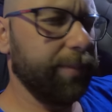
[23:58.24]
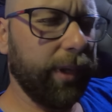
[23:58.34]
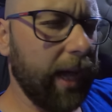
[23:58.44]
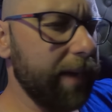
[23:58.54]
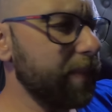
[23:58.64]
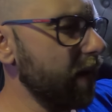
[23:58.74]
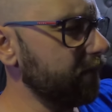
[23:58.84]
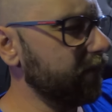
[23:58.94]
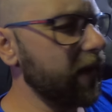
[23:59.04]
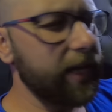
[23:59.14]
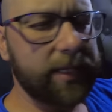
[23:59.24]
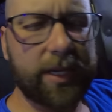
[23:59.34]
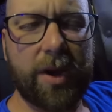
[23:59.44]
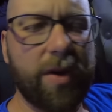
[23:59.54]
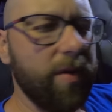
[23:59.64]
plant my
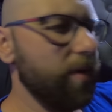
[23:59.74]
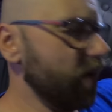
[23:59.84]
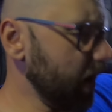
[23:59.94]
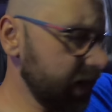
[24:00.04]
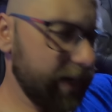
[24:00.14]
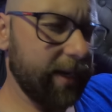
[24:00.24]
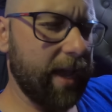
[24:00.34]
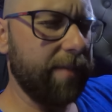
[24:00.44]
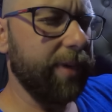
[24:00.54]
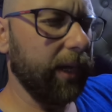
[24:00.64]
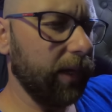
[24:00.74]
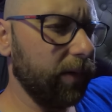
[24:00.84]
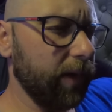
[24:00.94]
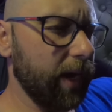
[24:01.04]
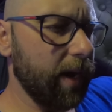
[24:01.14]
face right into that
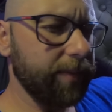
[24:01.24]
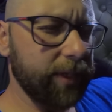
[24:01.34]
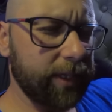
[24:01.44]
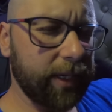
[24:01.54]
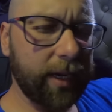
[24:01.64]
pillow, and I'm just